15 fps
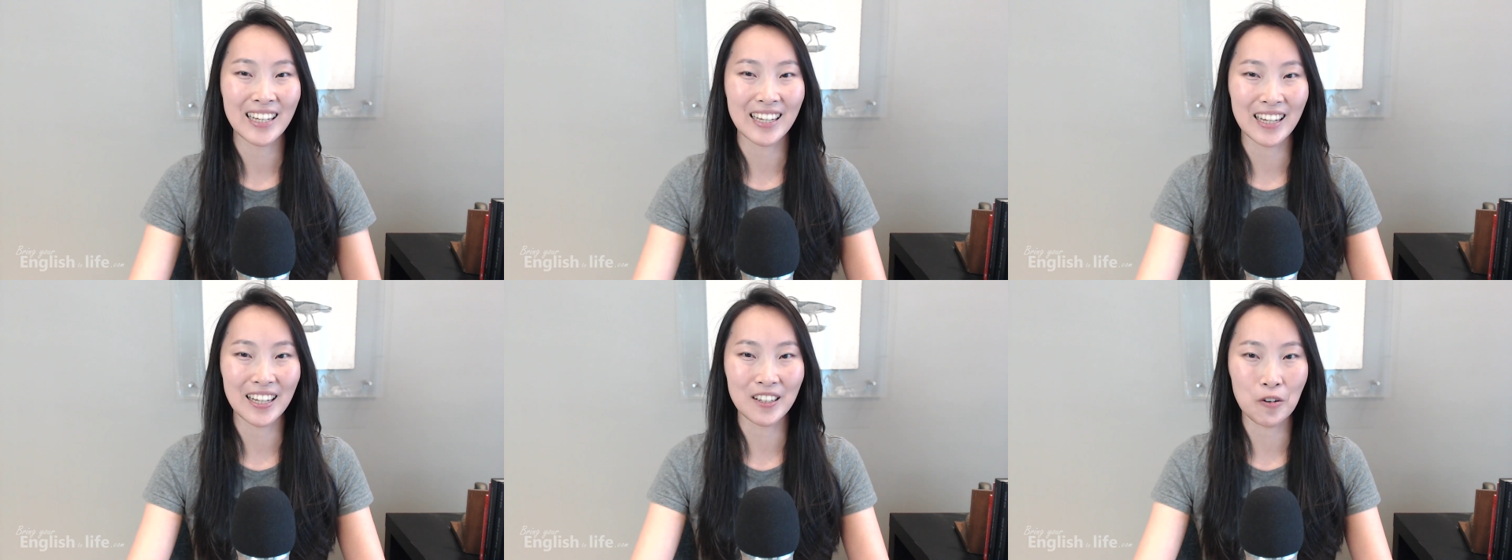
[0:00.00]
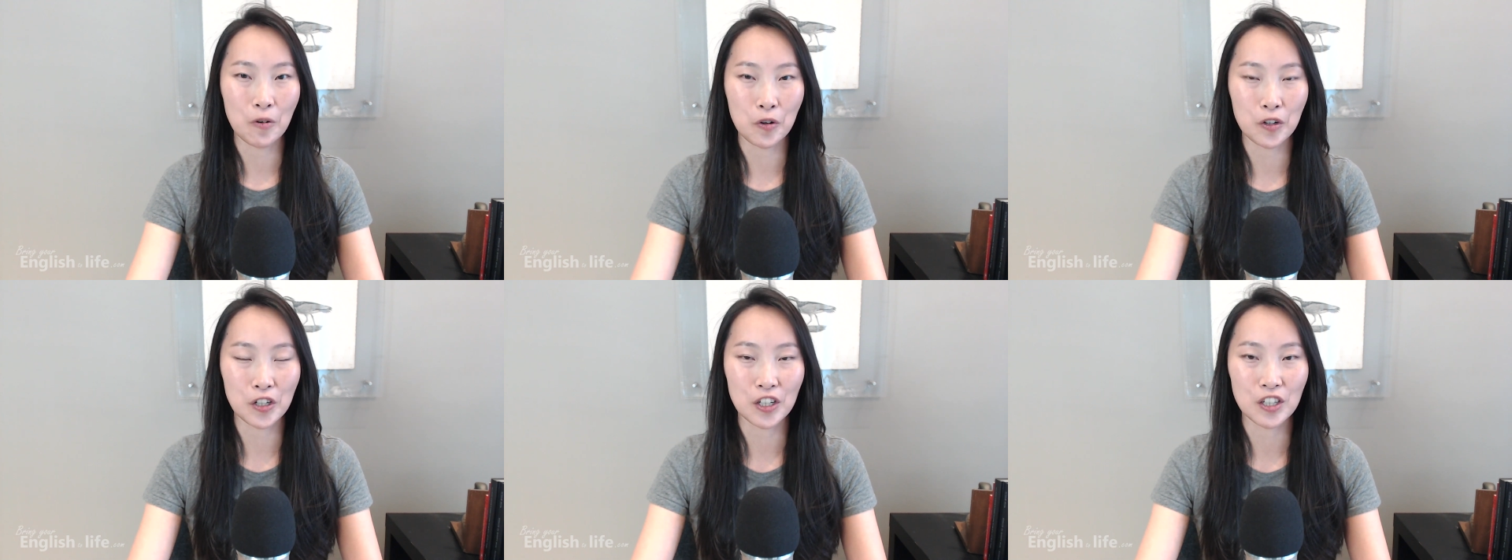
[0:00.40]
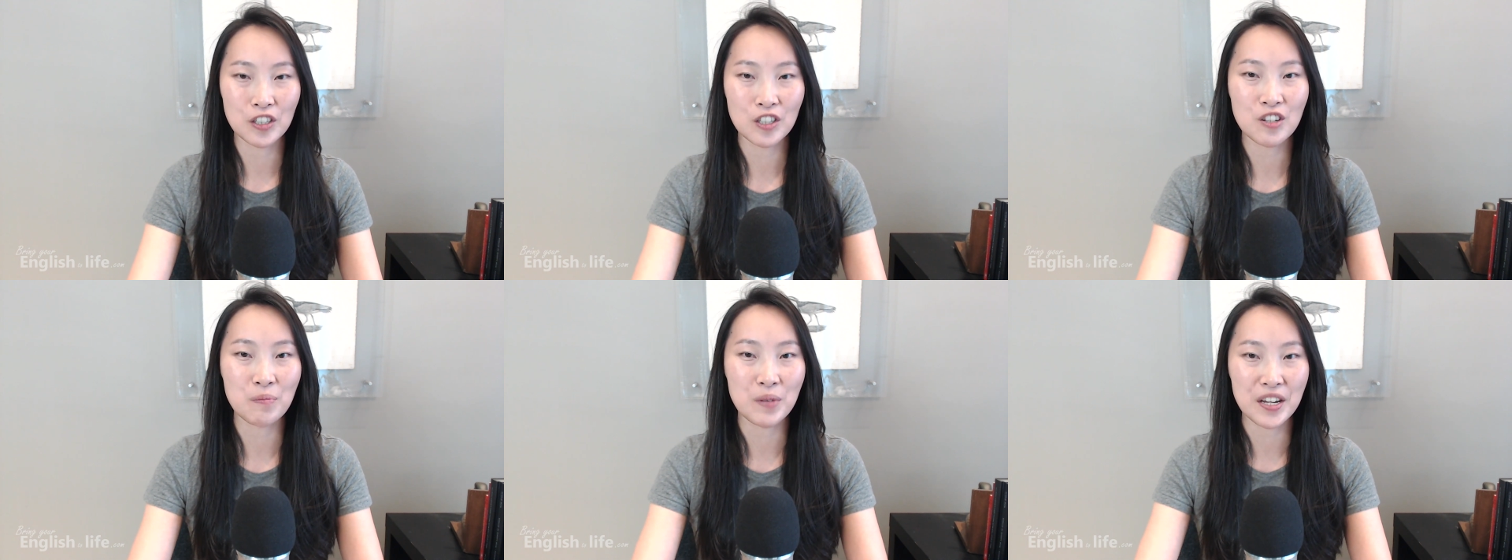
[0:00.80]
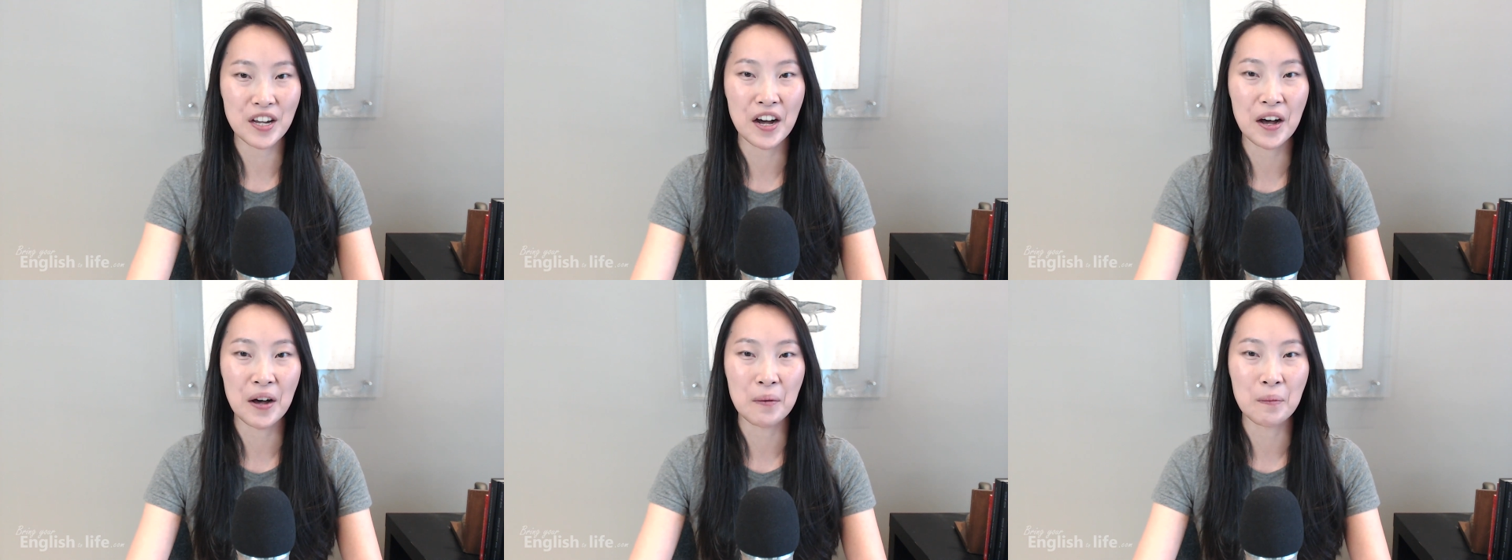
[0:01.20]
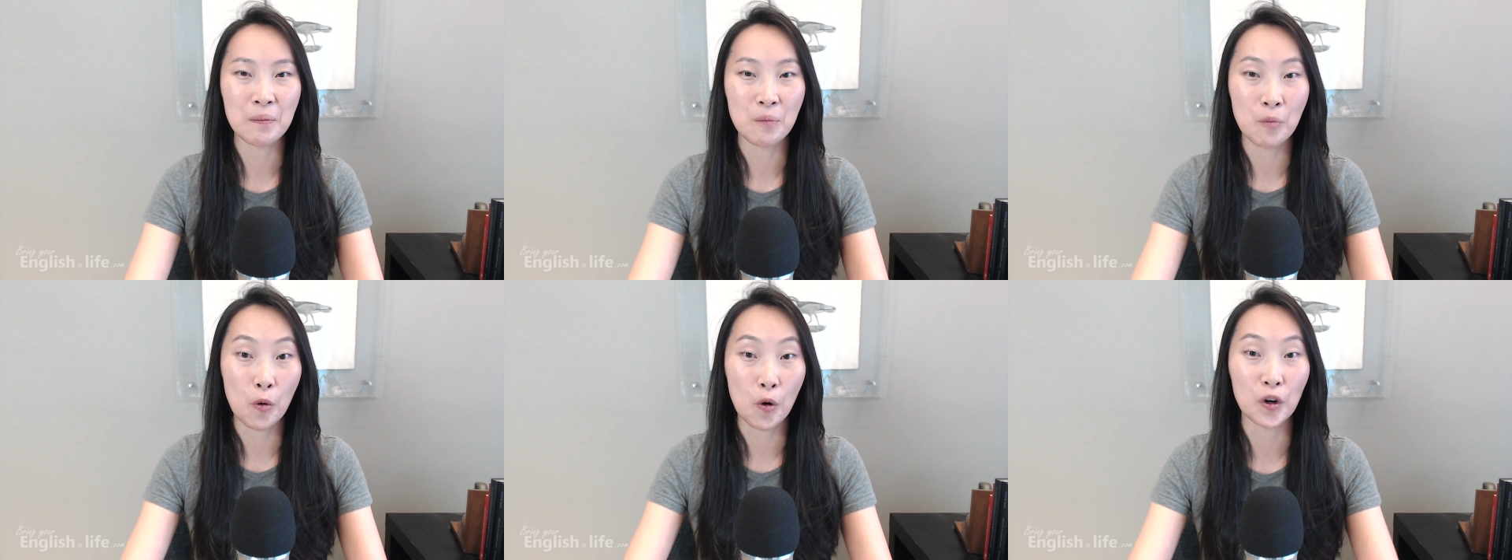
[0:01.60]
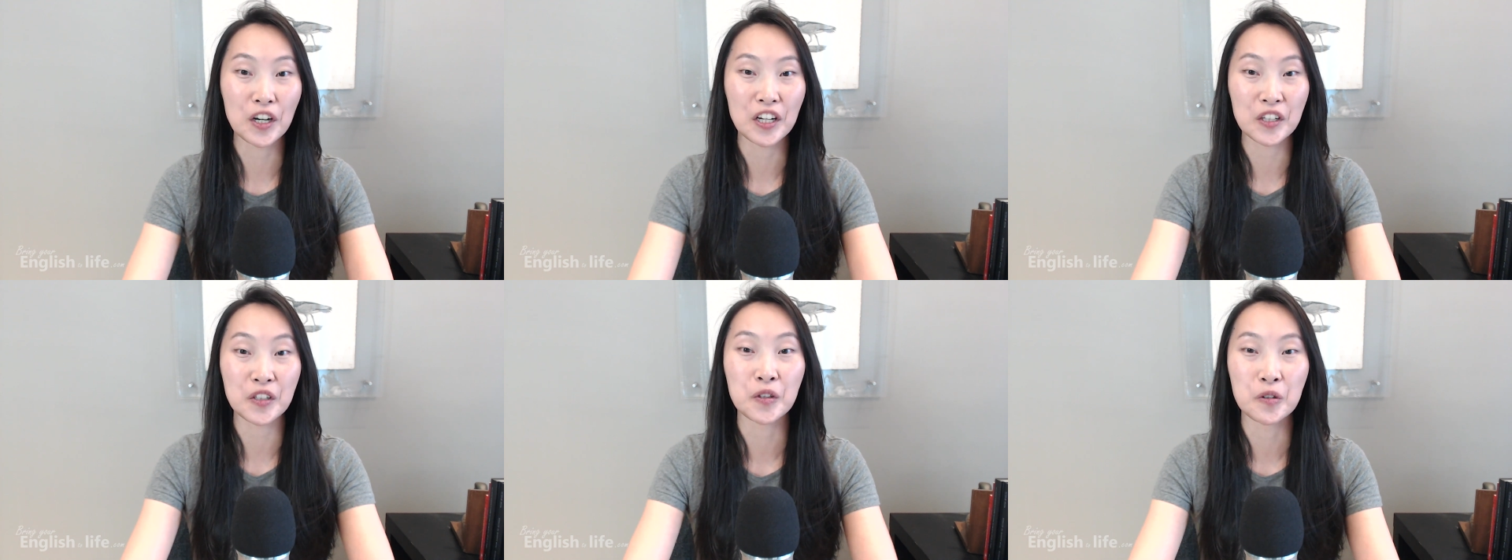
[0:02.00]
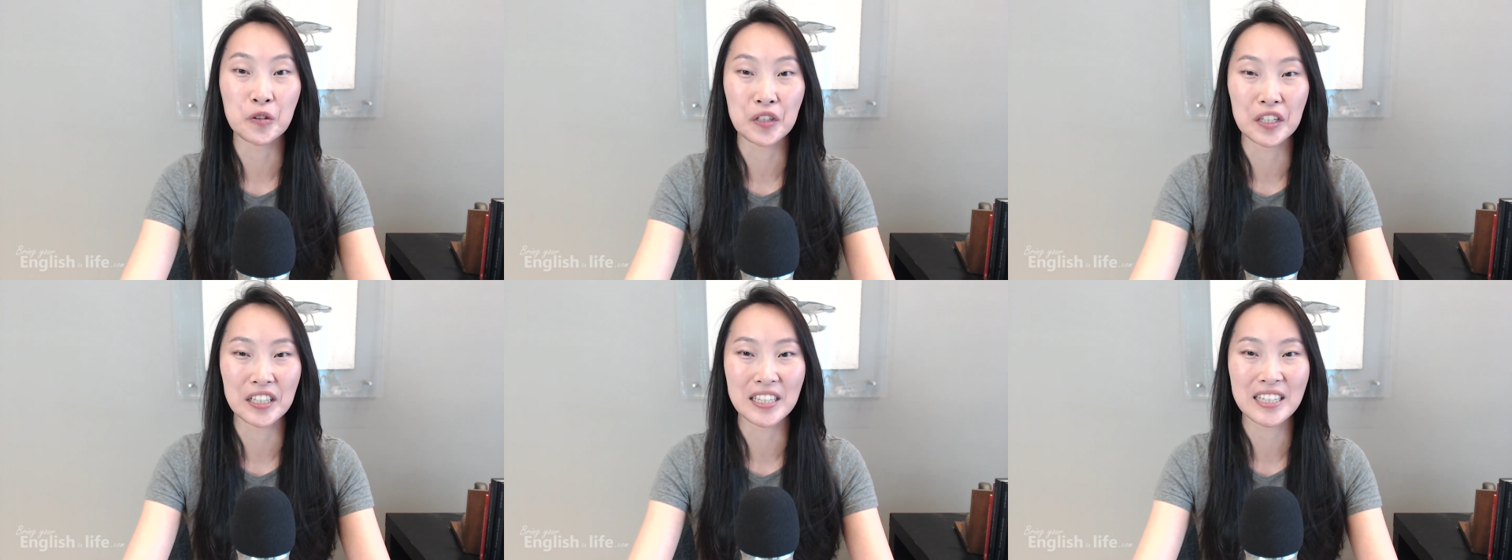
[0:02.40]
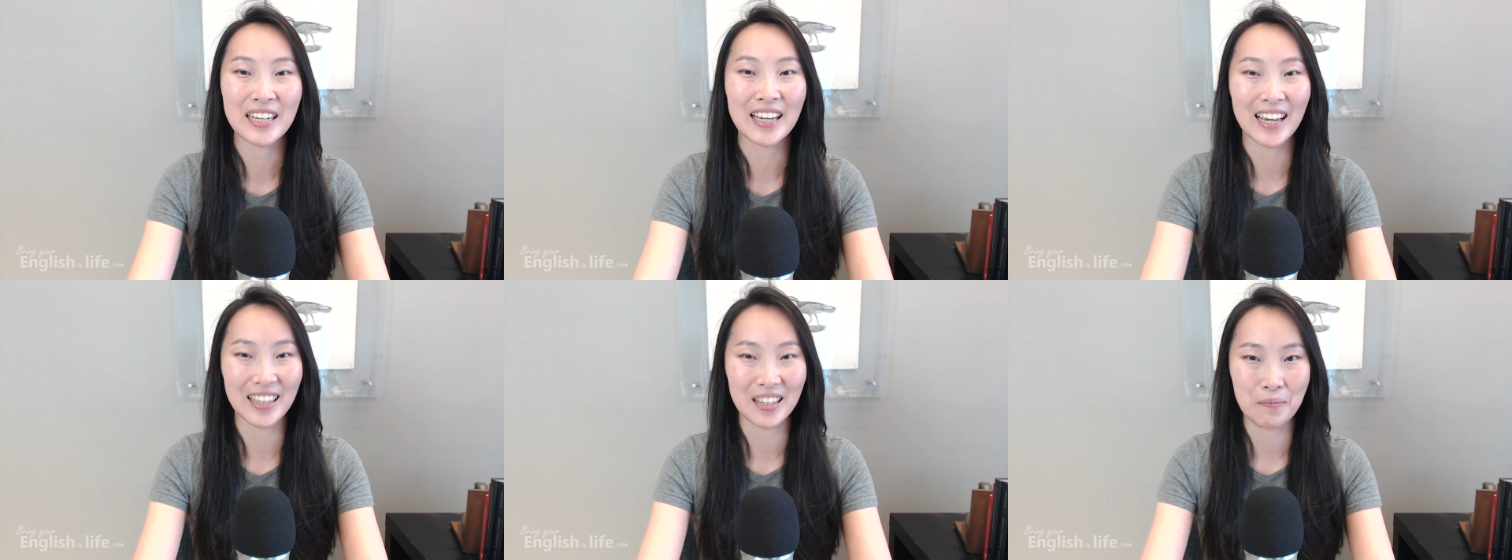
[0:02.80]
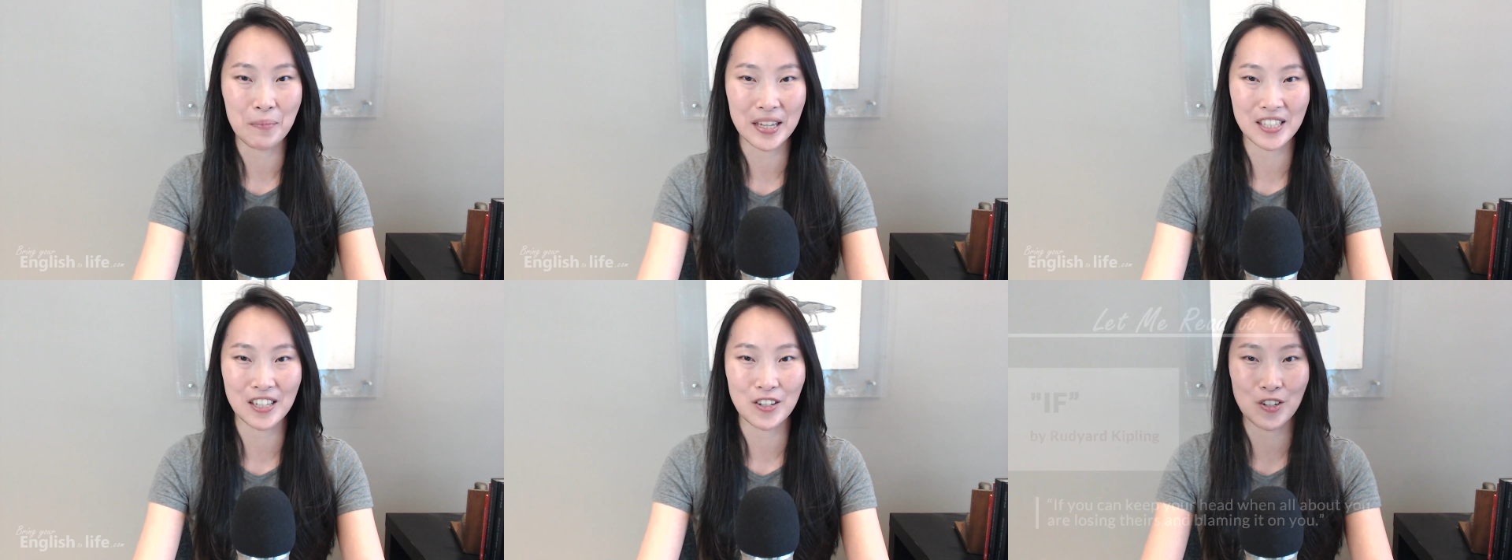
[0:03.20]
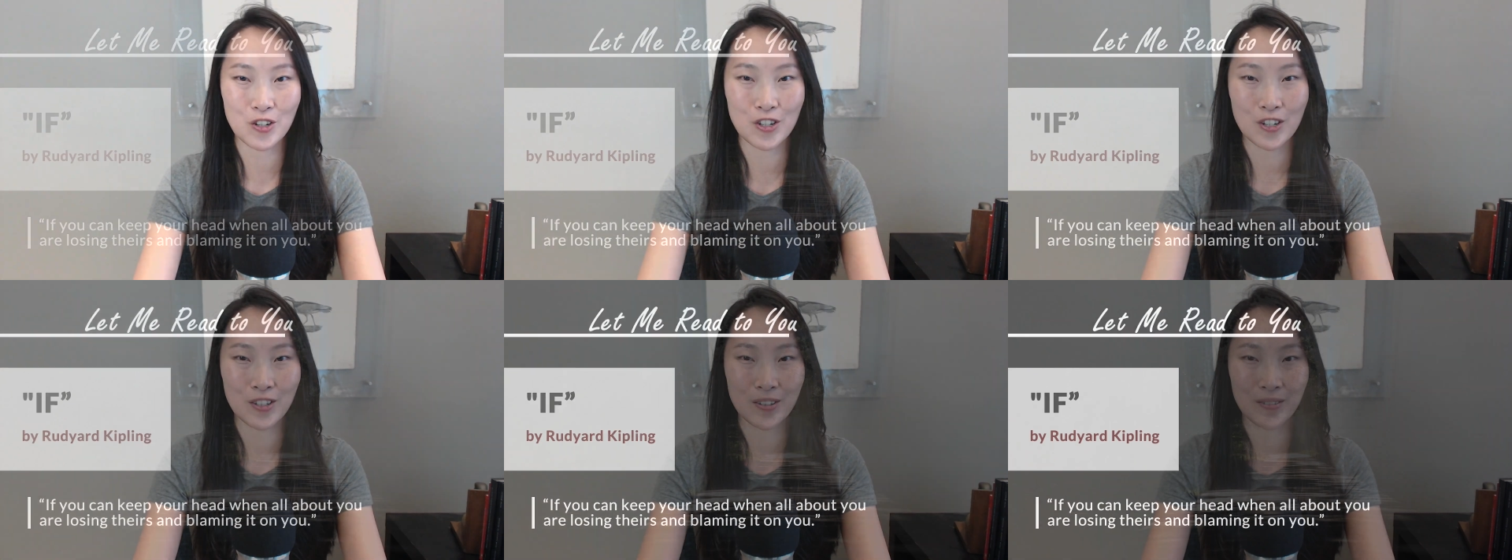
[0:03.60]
in order to become more included in the message.